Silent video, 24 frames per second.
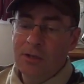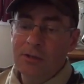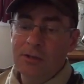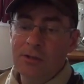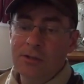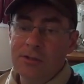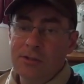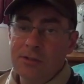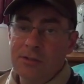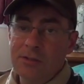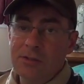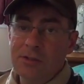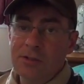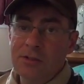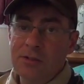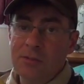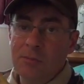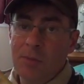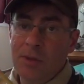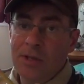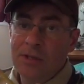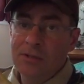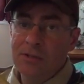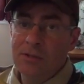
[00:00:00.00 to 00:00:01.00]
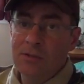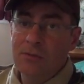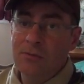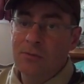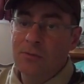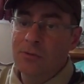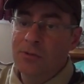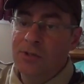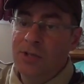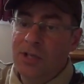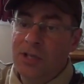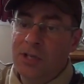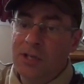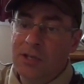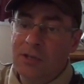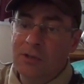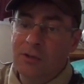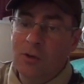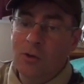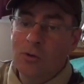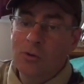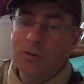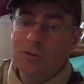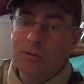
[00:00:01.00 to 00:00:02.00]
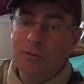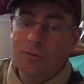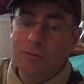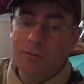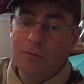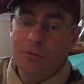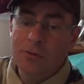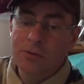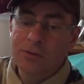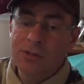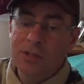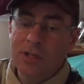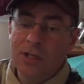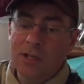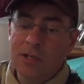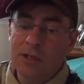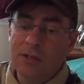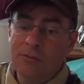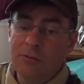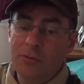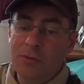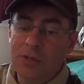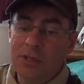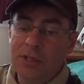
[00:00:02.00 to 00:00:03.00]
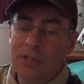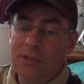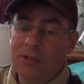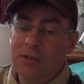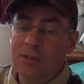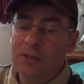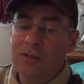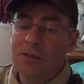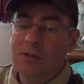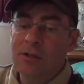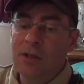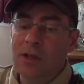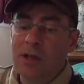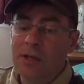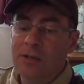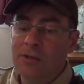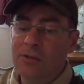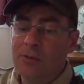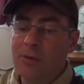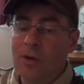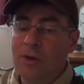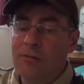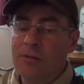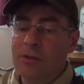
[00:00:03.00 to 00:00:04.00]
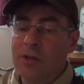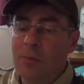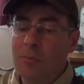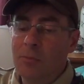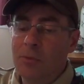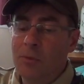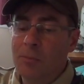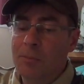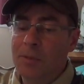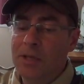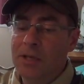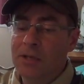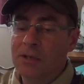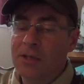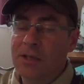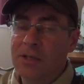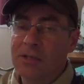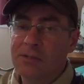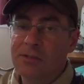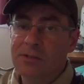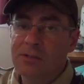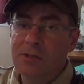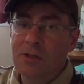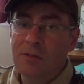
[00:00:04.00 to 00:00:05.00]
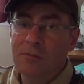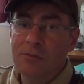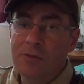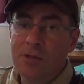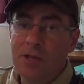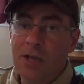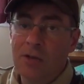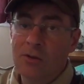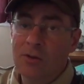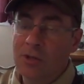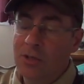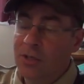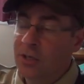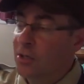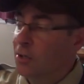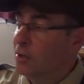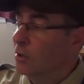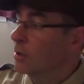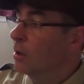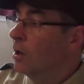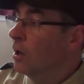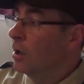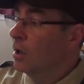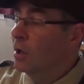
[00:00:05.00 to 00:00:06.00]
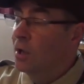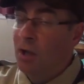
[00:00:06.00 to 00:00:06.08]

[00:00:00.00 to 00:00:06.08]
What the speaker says: This is just a pencil for taking notes for first aid if we needed. I do have a couple of Band-Aids stuffed down in here.